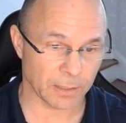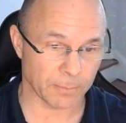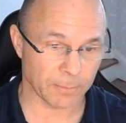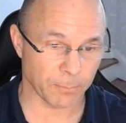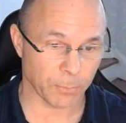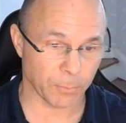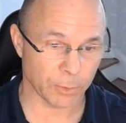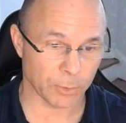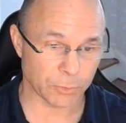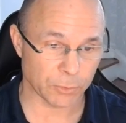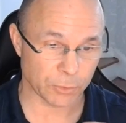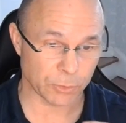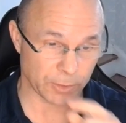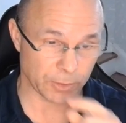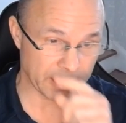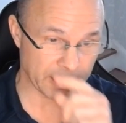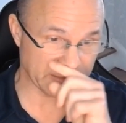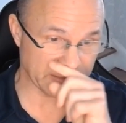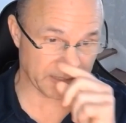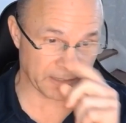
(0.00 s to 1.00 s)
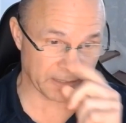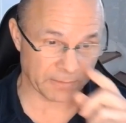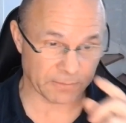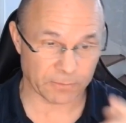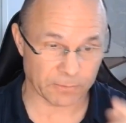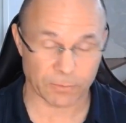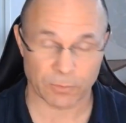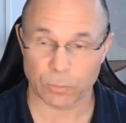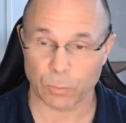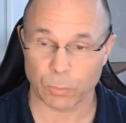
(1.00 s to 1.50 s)
March 18th
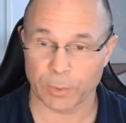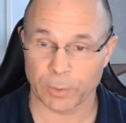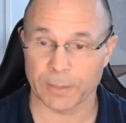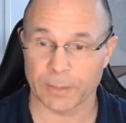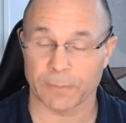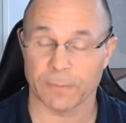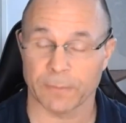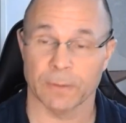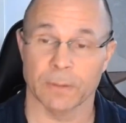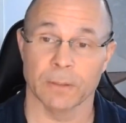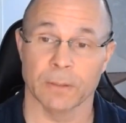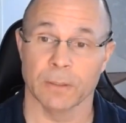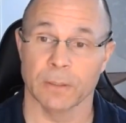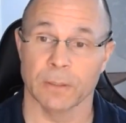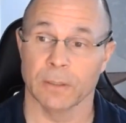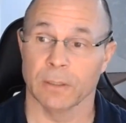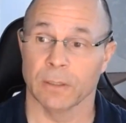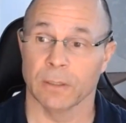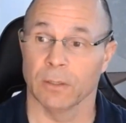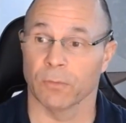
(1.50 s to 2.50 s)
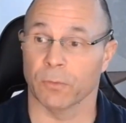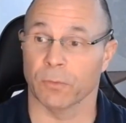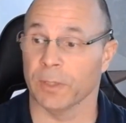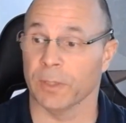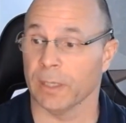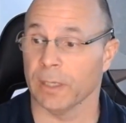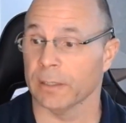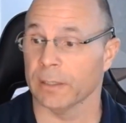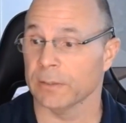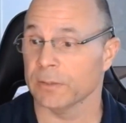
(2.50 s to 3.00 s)
to the 20th for
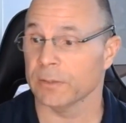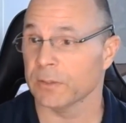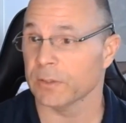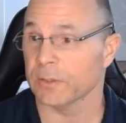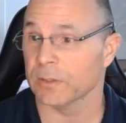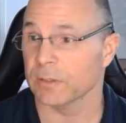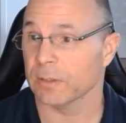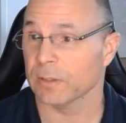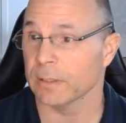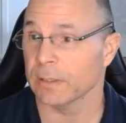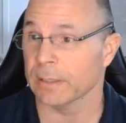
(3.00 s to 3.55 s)
the ICE